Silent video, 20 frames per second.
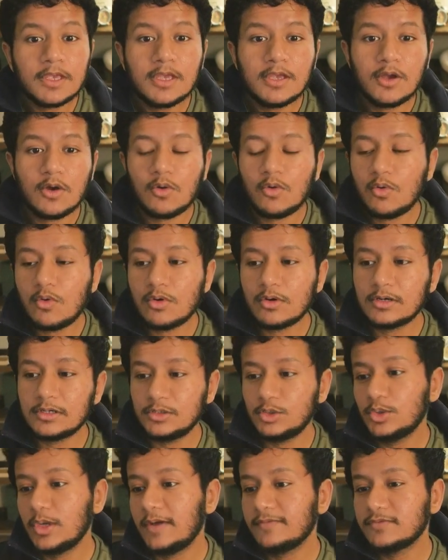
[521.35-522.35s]
or you
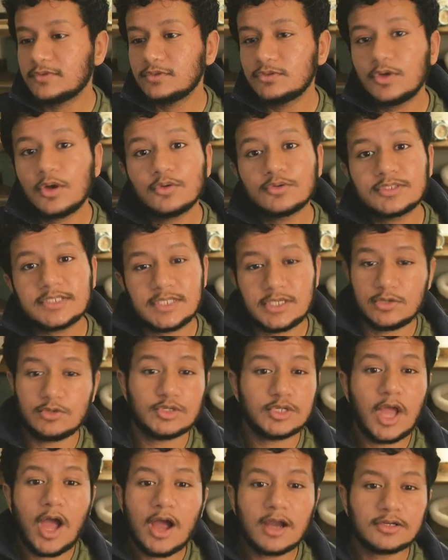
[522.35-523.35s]
have to go see your
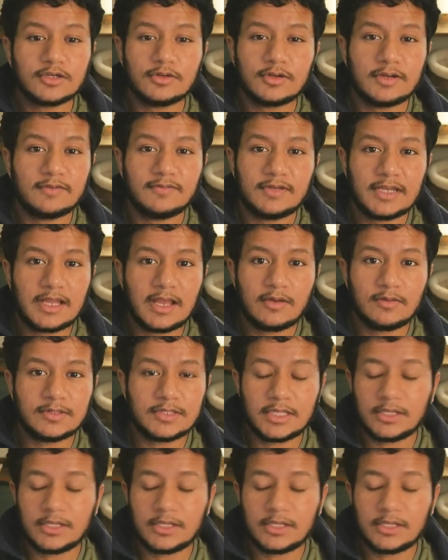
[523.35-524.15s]
doctor every now and then,